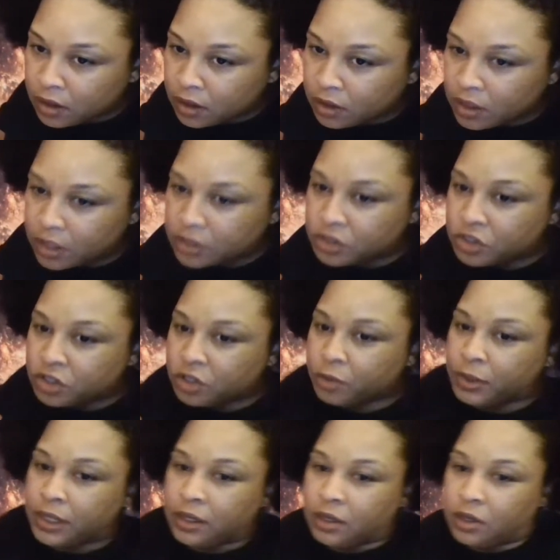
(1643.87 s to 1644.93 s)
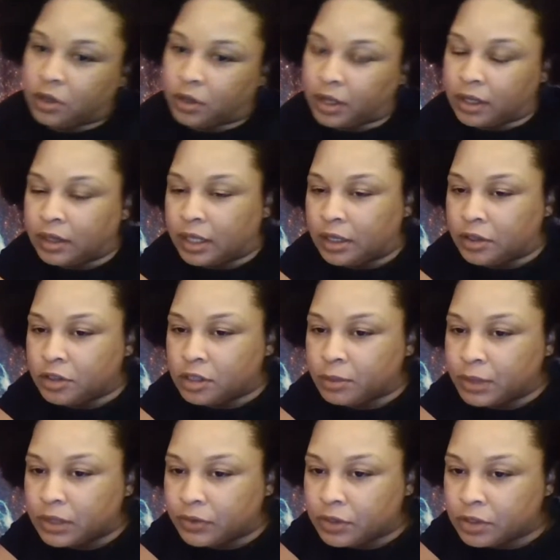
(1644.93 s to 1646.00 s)
Yes, Jermaine. Okay, thank you so
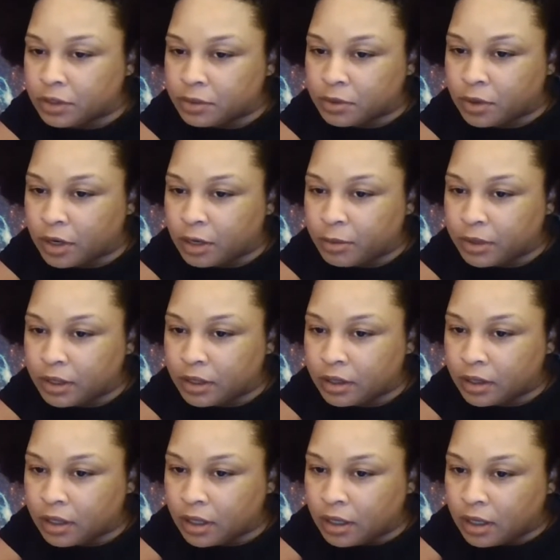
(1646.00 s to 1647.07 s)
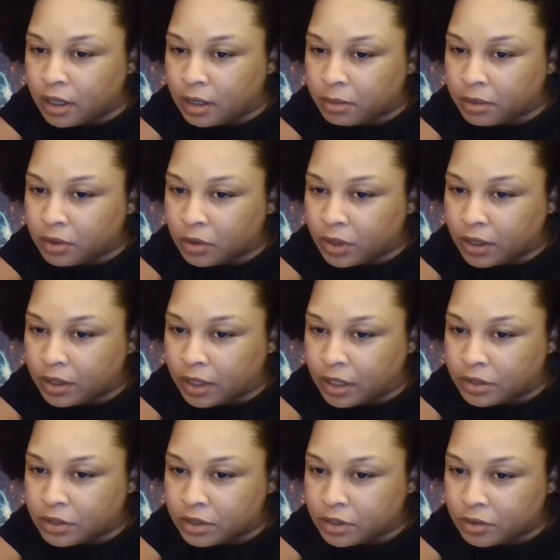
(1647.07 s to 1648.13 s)
much for subscribing. I'm going to
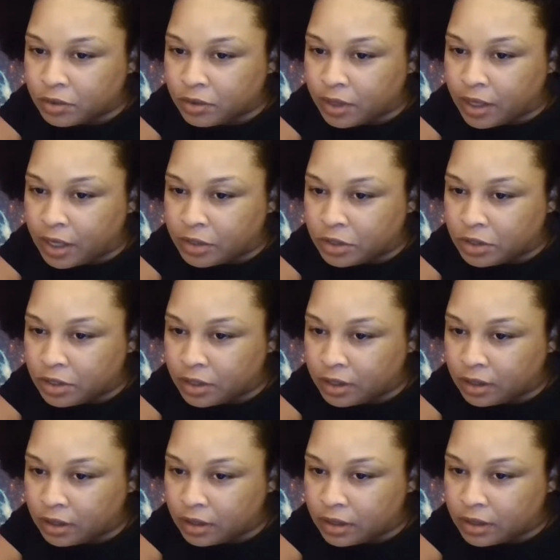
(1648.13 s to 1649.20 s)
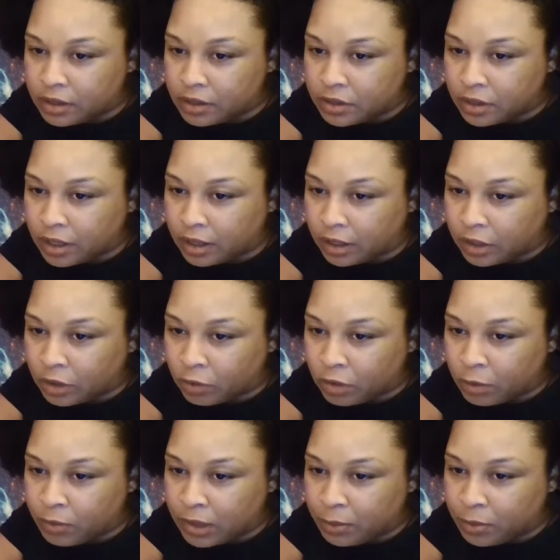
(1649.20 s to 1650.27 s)
add you to the list. We got like
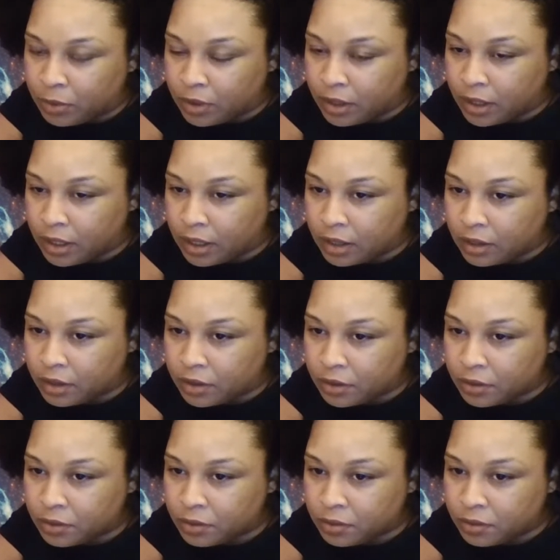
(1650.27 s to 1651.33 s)
3 people ahead of you.